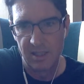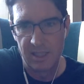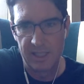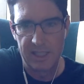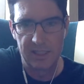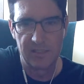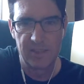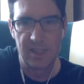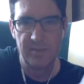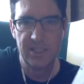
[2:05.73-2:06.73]
and ace of
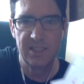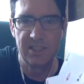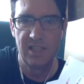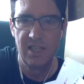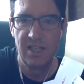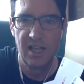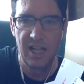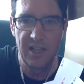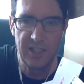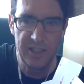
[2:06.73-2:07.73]
diamonds.
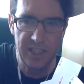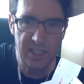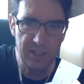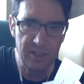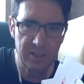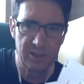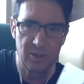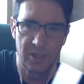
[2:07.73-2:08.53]
And then the other two